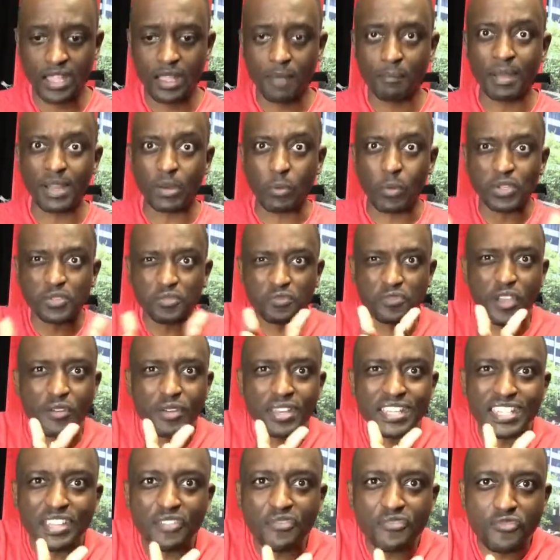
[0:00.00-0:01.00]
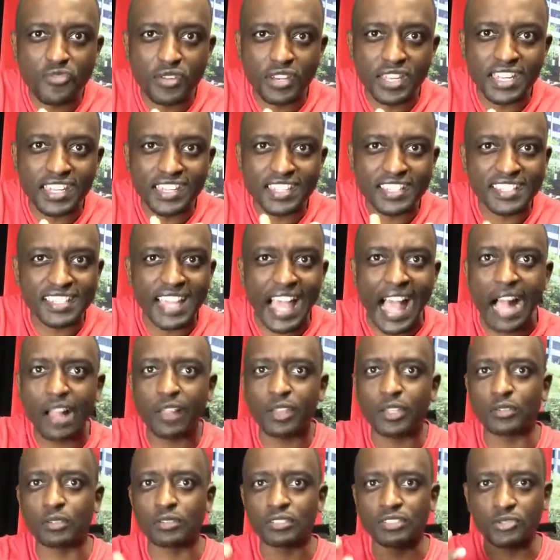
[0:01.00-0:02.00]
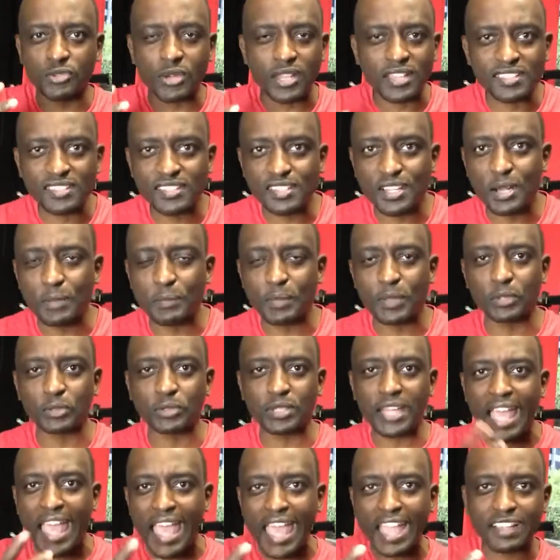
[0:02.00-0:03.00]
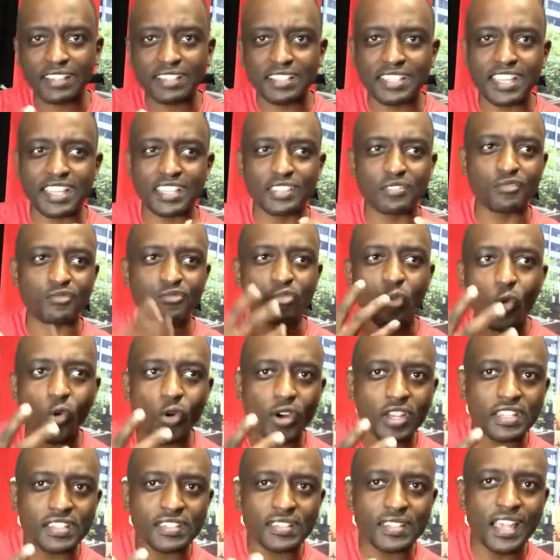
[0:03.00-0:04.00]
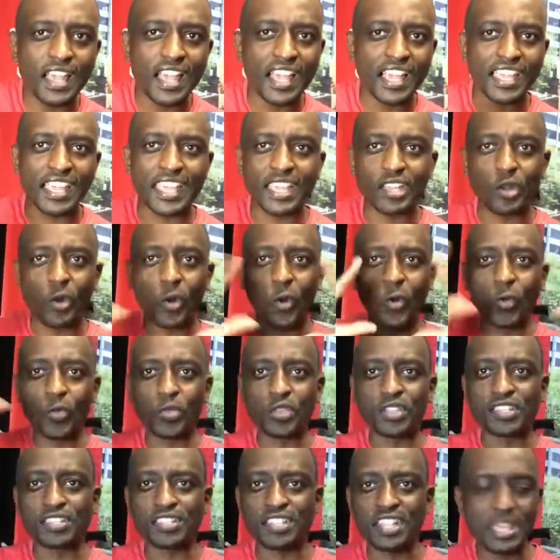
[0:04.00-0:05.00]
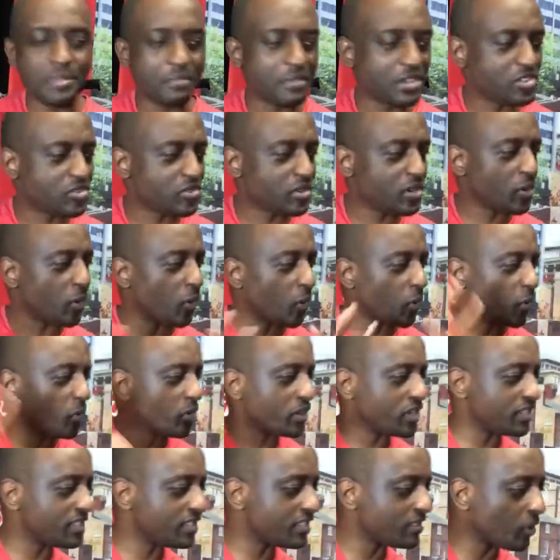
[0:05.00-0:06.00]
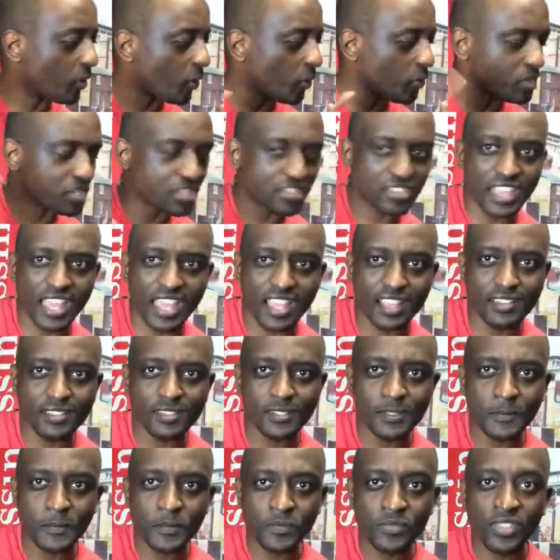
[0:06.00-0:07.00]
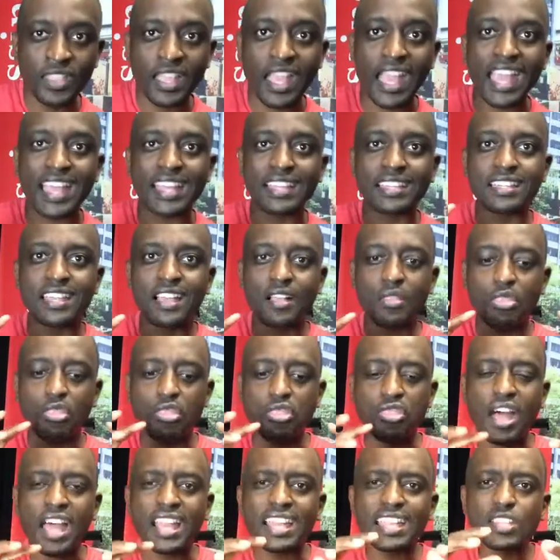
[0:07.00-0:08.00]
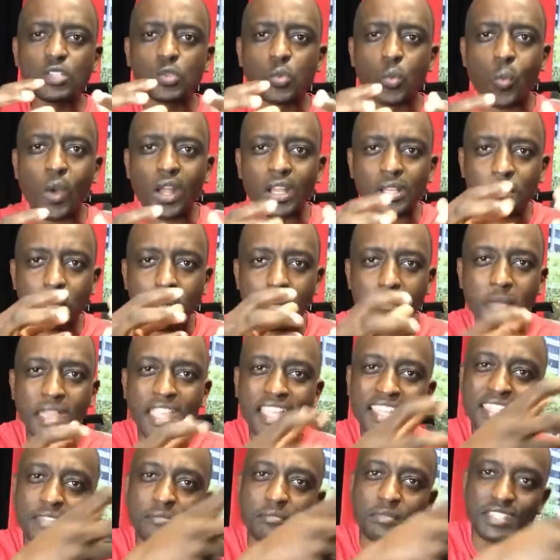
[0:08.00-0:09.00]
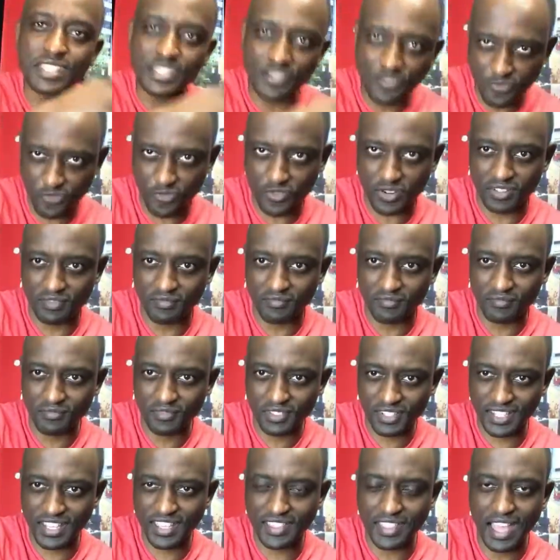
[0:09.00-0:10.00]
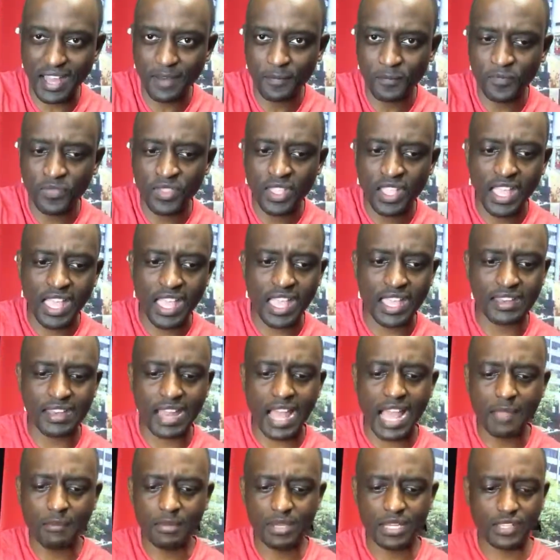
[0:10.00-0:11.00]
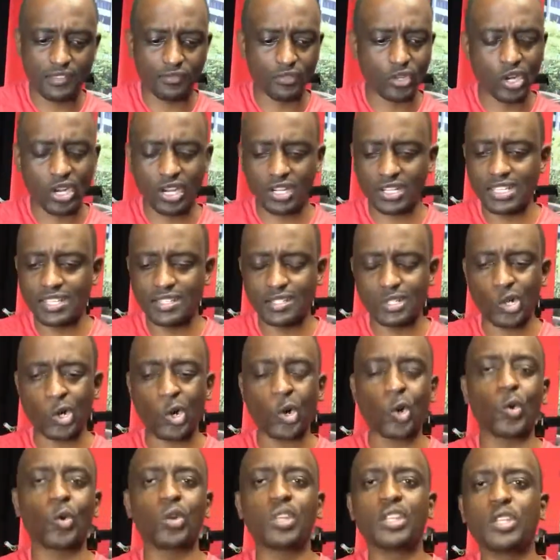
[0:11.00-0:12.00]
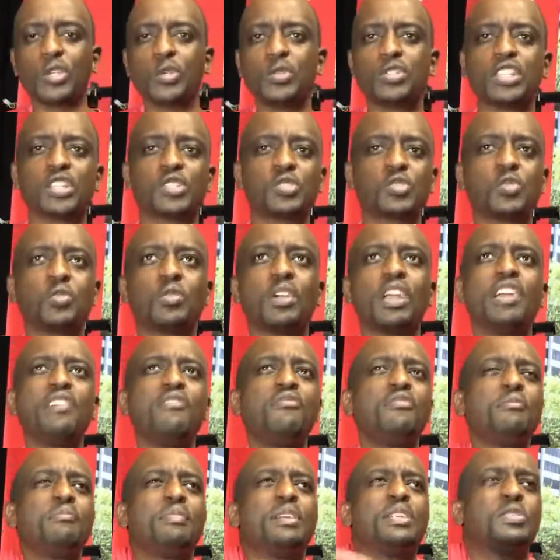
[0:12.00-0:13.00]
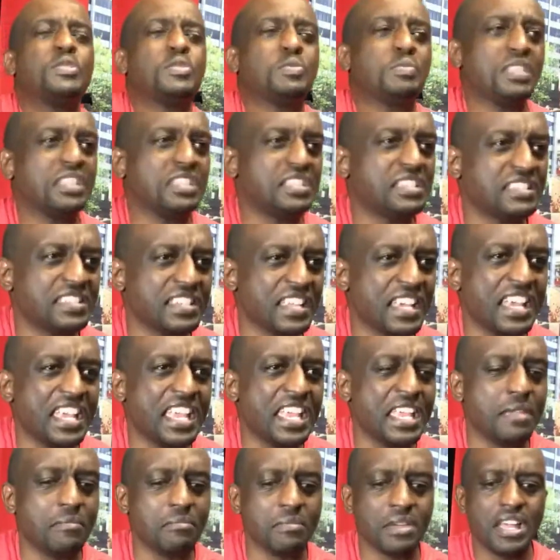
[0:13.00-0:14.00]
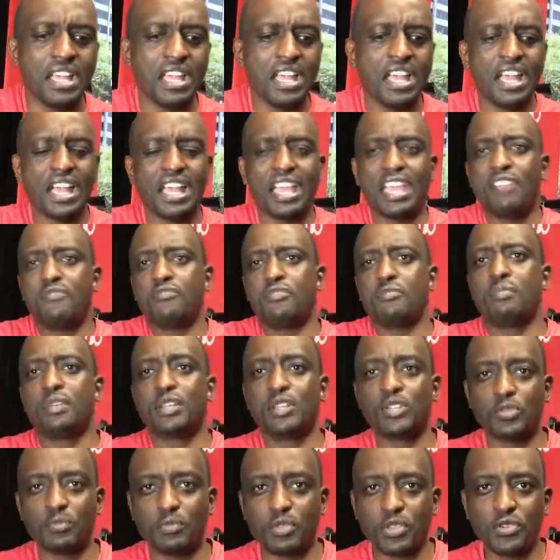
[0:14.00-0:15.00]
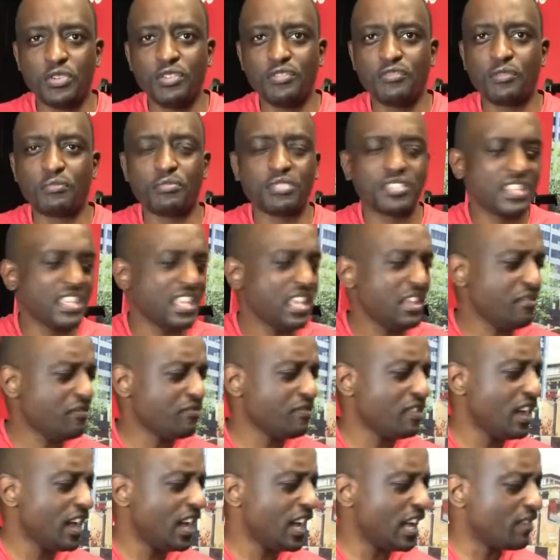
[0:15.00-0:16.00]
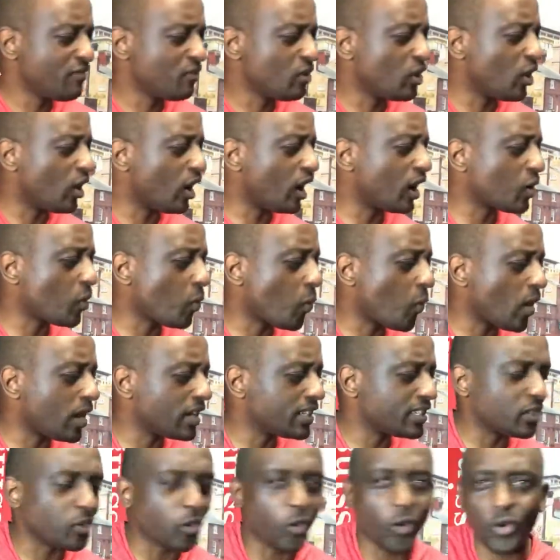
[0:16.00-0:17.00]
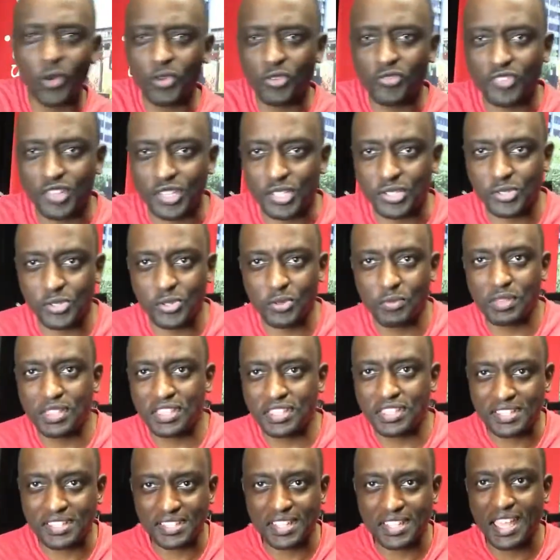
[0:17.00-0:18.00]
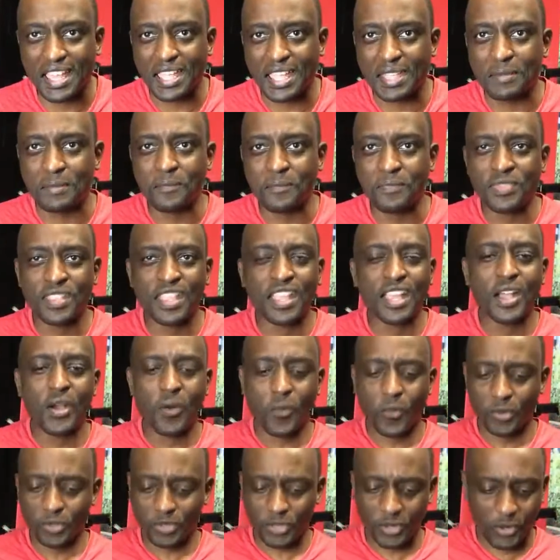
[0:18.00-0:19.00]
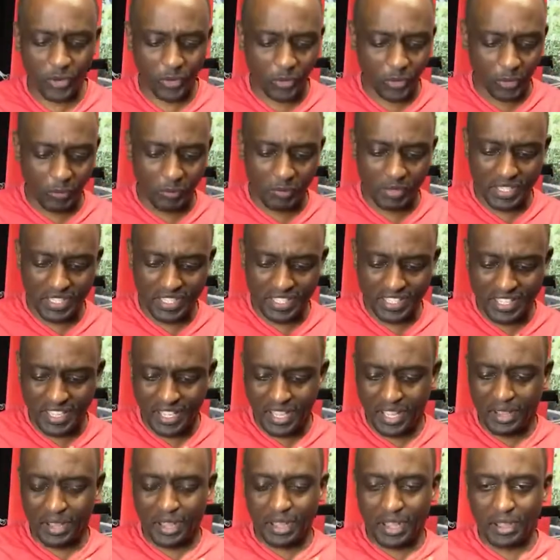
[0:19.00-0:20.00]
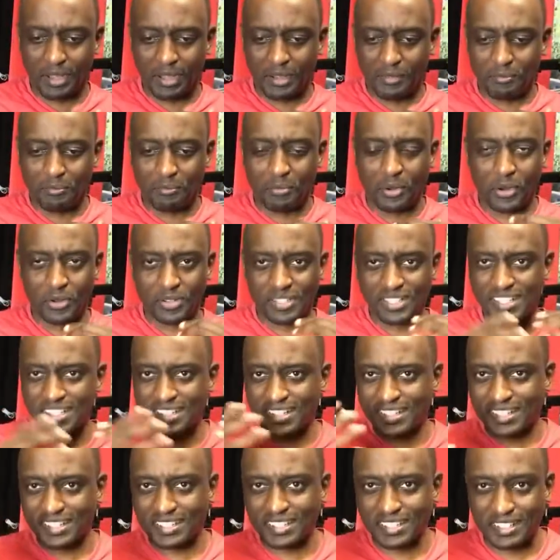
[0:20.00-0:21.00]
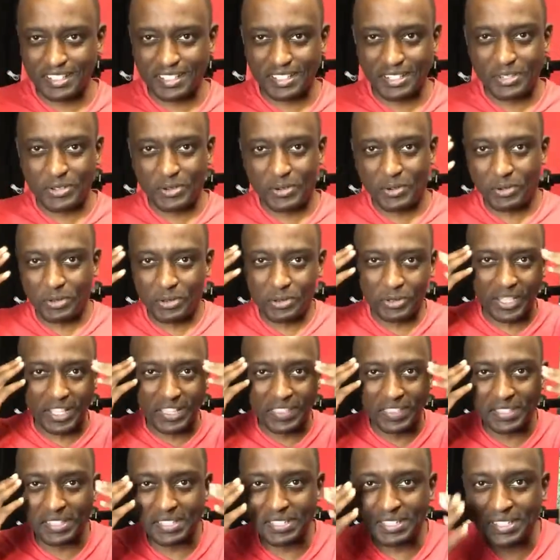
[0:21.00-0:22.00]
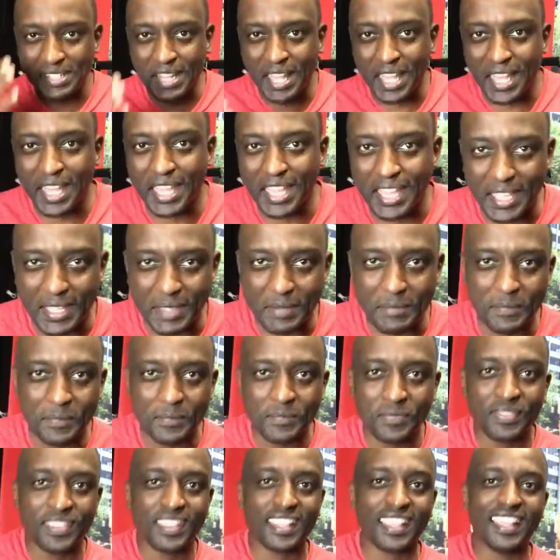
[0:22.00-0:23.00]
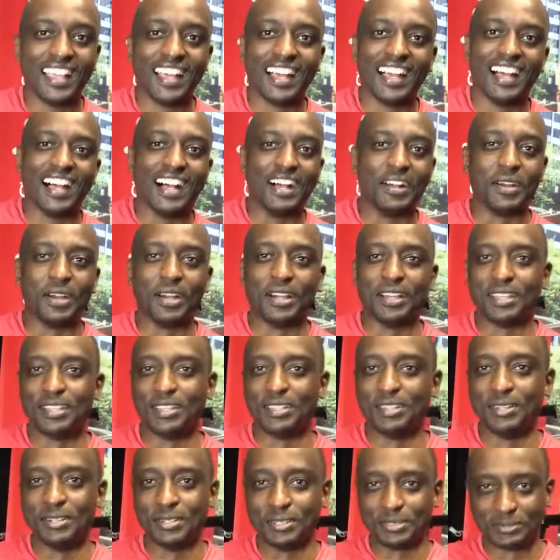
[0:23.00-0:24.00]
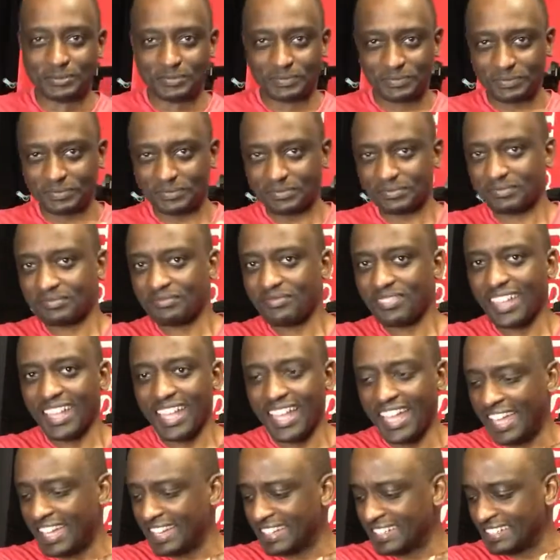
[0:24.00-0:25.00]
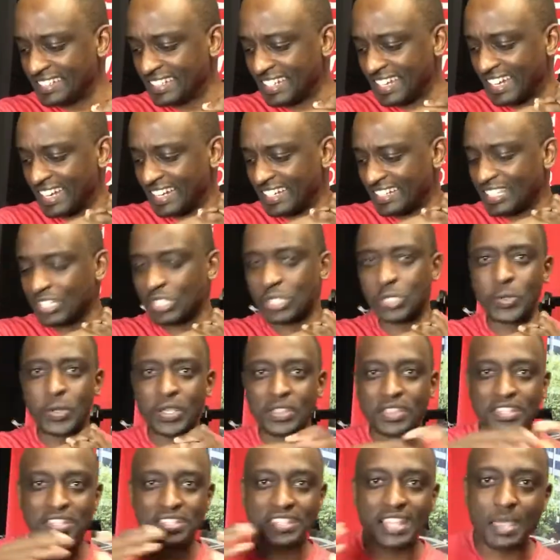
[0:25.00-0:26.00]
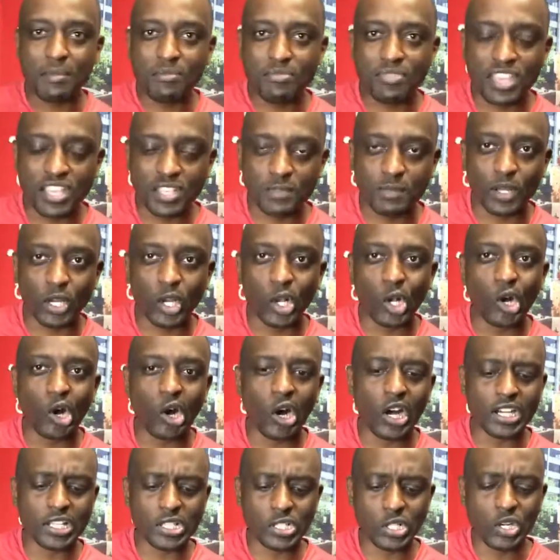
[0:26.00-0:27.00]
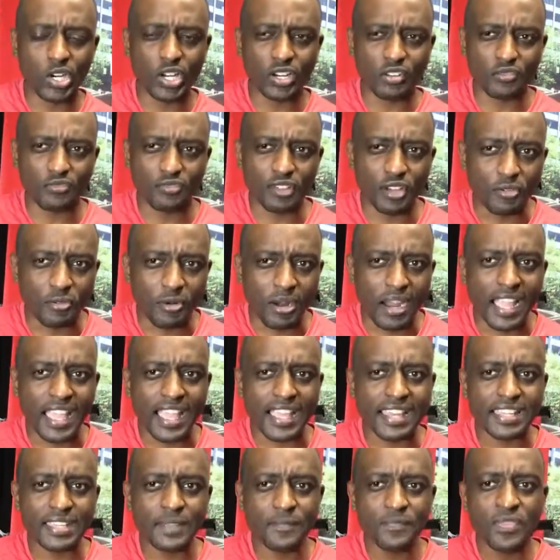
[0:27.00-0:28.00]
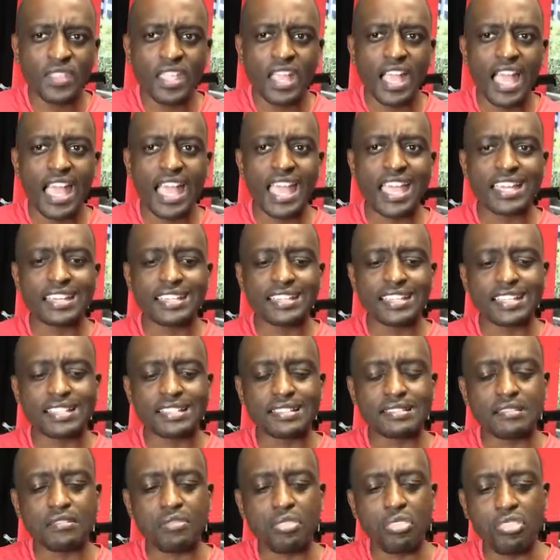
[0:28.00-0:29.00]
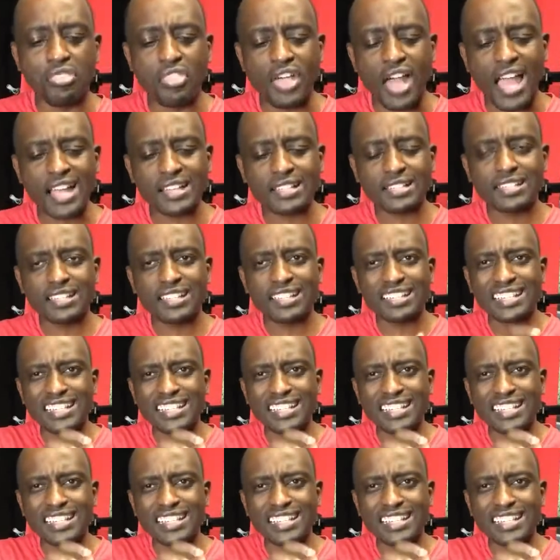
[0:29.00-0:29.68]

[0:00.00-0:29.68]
but was very different in his style. He would dress up, he would act, he had a voice, he had all this imagery and all these things. And that is what made him different. See that? And I believe God isn't calling you just to everybody to be the same, everybody to be uniform. See, if God wanted all of us to be the same, we'll all be born, looking the same, and just doing the same things. But God is a God of variety, and it's that